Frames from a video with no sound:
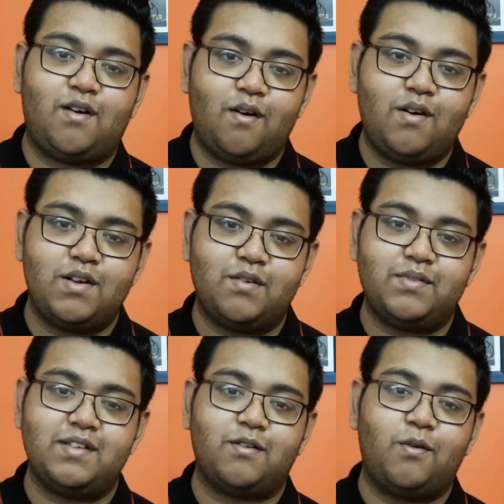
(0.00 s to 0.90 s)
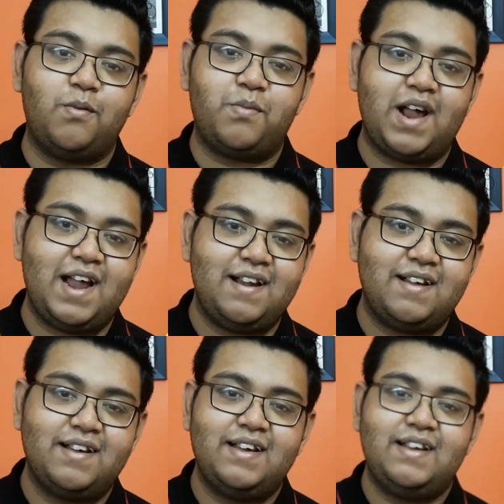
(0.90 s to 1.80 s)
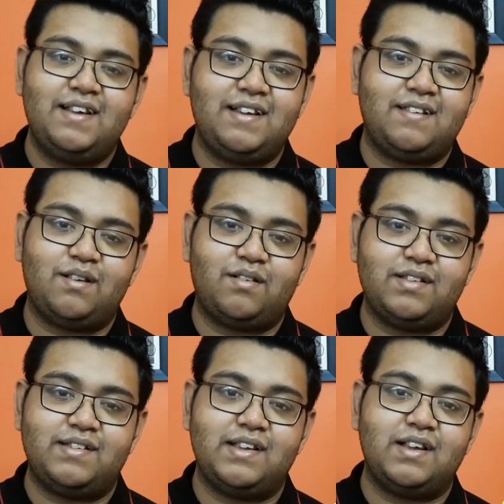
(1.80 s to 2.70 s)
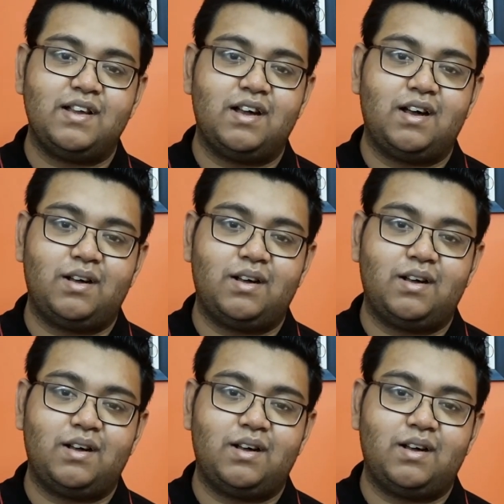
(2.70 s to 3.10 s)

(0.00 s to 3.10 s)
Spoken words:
con of this whole brand. It's launching